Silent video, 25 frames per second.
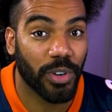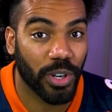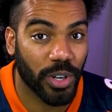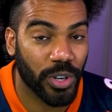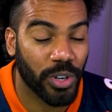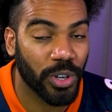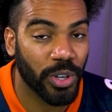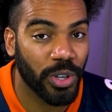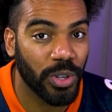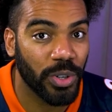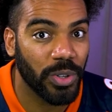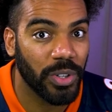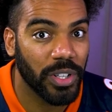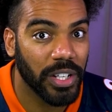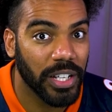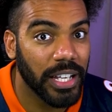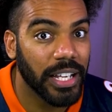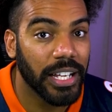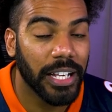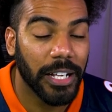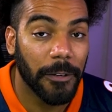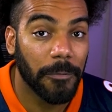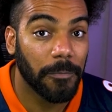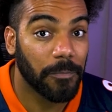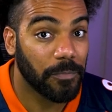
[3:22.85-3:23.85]
recruit,
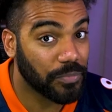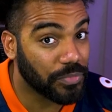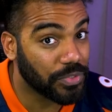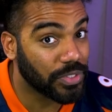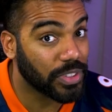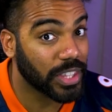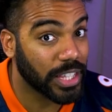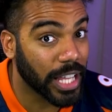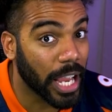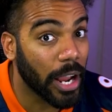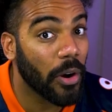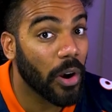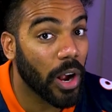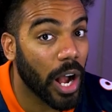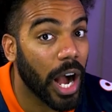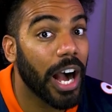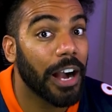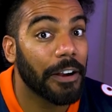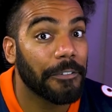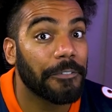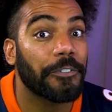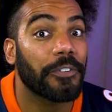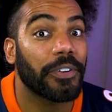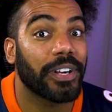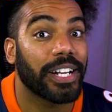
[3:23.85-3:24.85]
they're
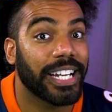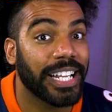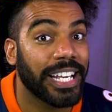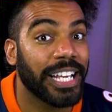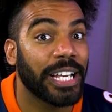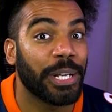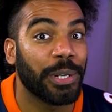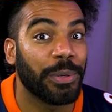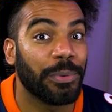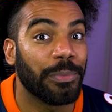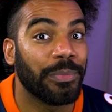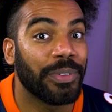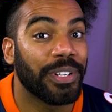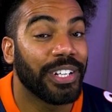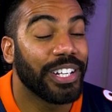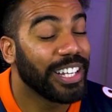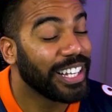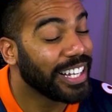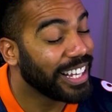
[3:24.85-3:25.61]
offering him.